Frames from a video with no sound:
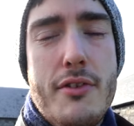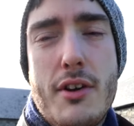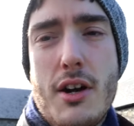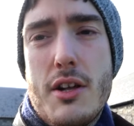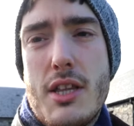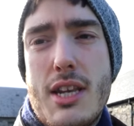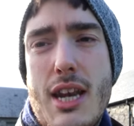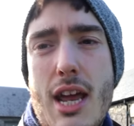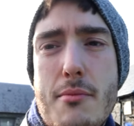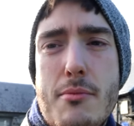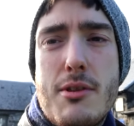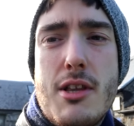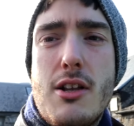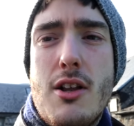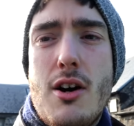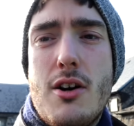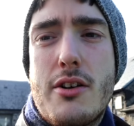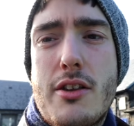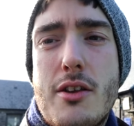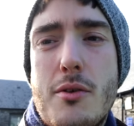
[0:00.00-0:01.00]
forgot the name of the
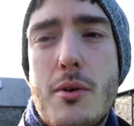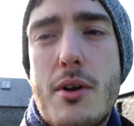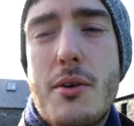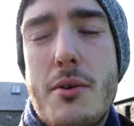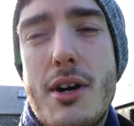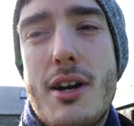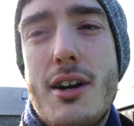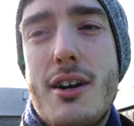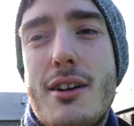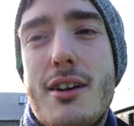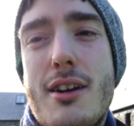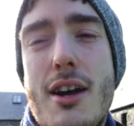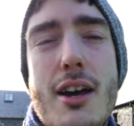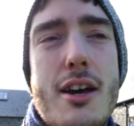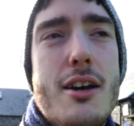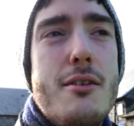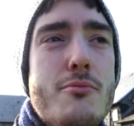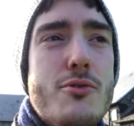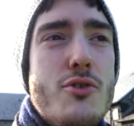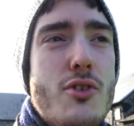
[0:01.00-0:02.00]
lock that we were
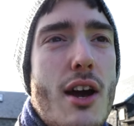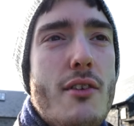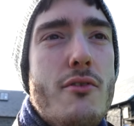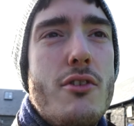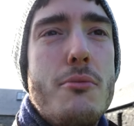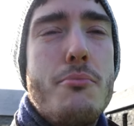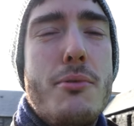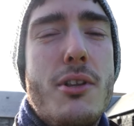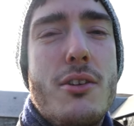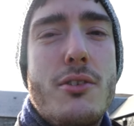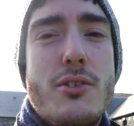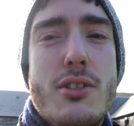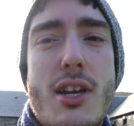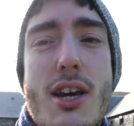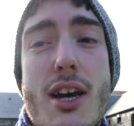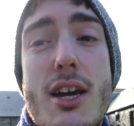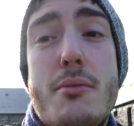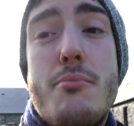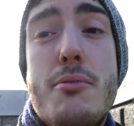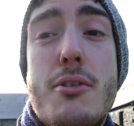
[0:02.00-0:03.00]
driving up
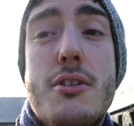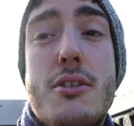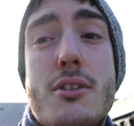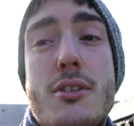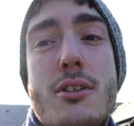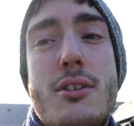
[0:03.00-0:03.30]
alongside, but